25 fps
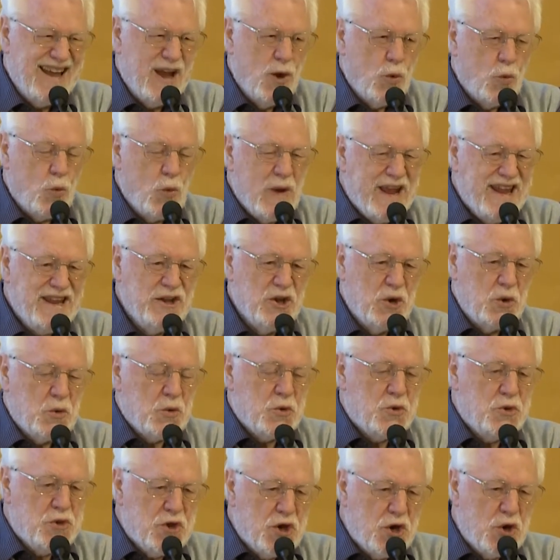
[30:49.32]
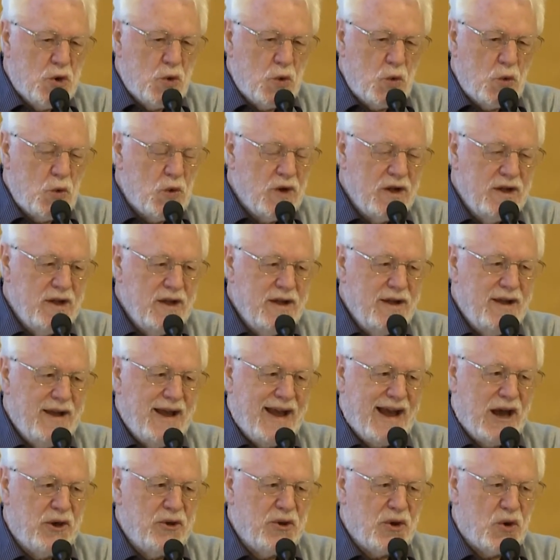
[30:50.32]
We don't know
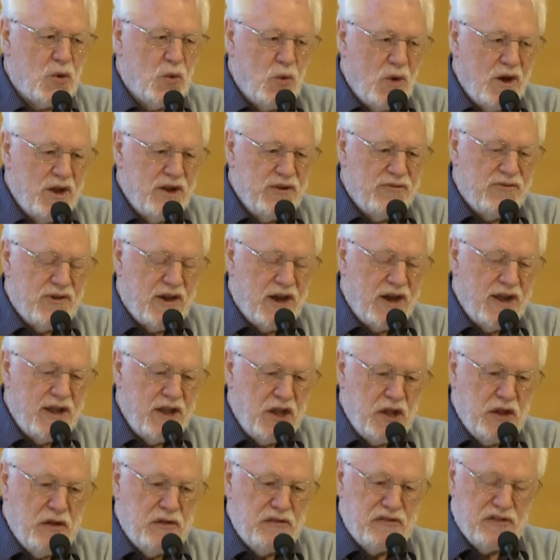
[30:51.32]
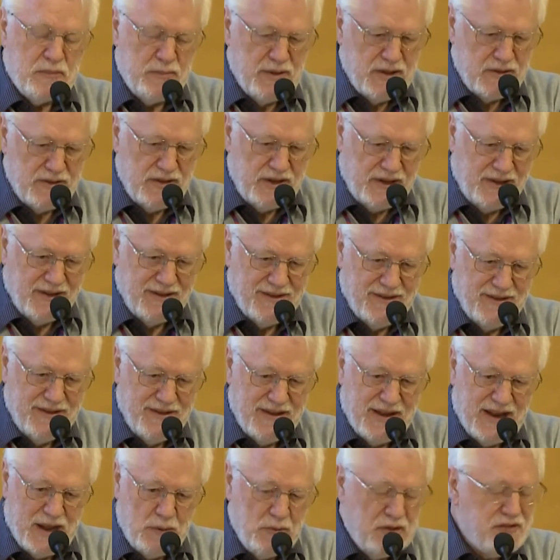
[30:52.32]
how to quantify usability.
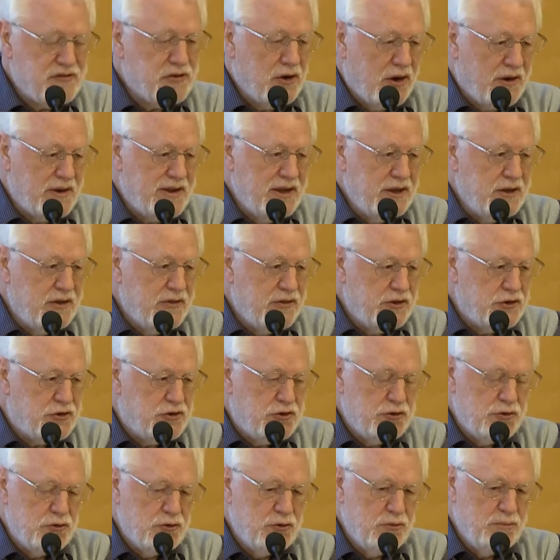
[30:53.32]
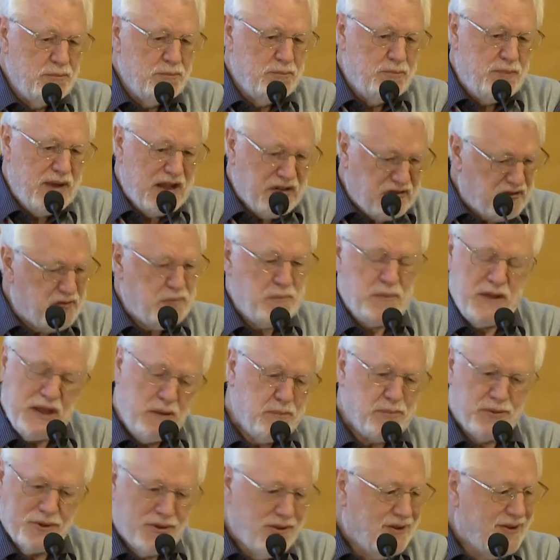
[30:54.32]
And I was talking to the two best
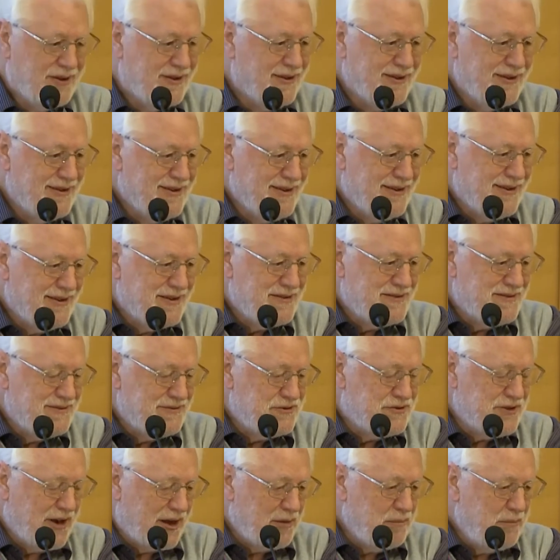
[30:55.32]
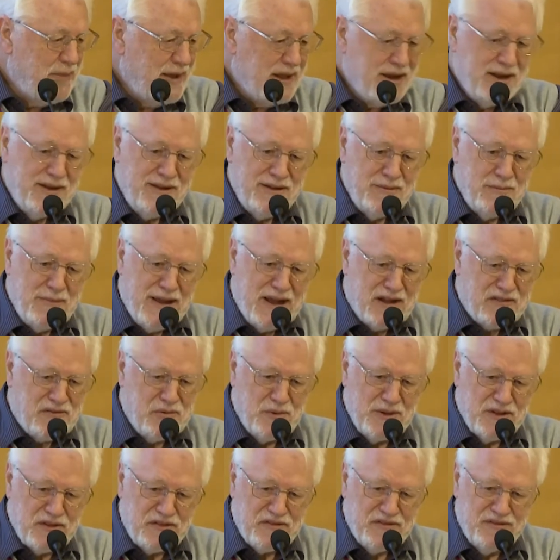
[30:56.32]
people, John Bennett and Max
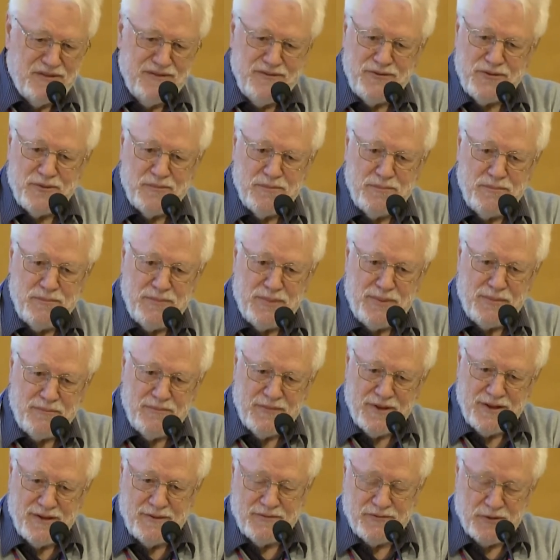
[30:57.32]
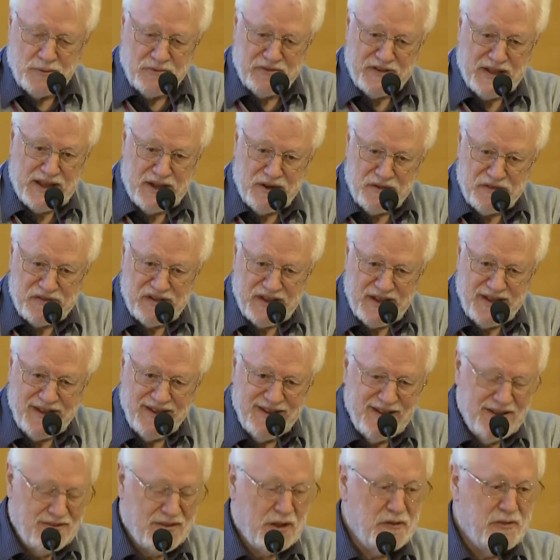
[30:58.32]
Wilson from San Jose.
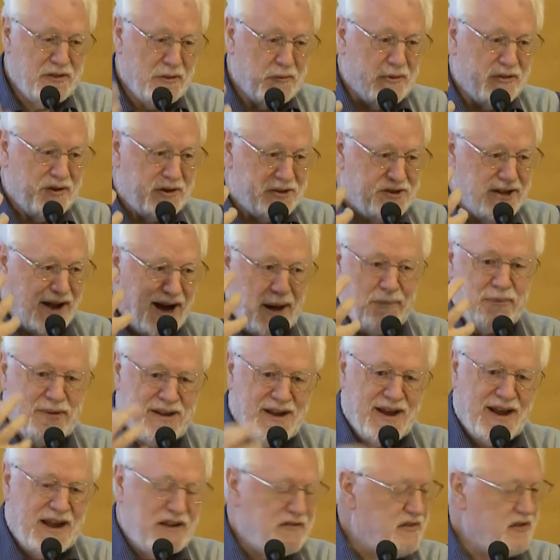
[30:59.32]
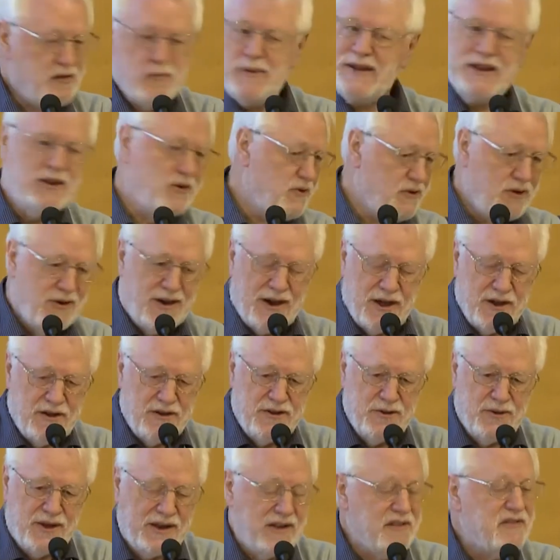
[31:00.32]
Those were their top guys. Said, we don't know how to
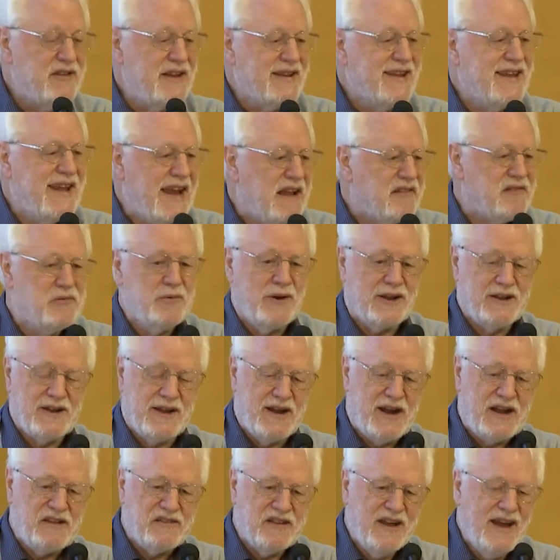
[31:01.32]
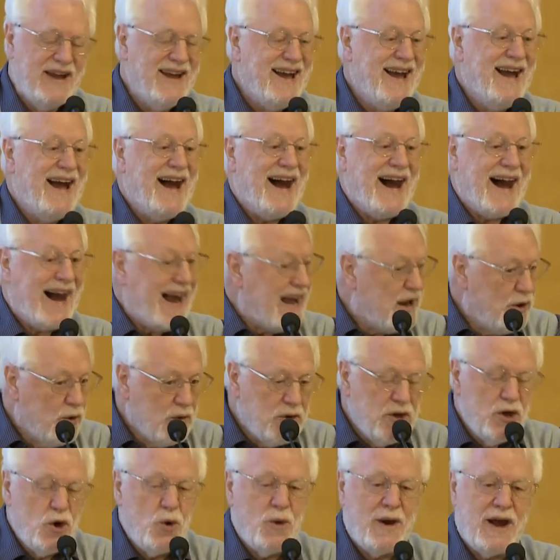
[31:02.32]
do it. I said, guess what, guys? I
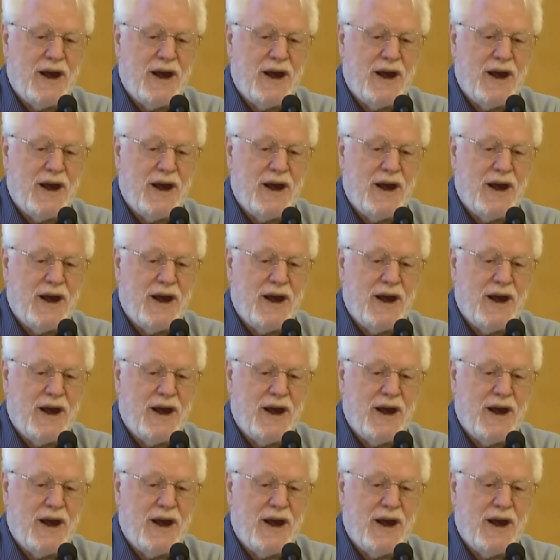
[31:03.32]
don't know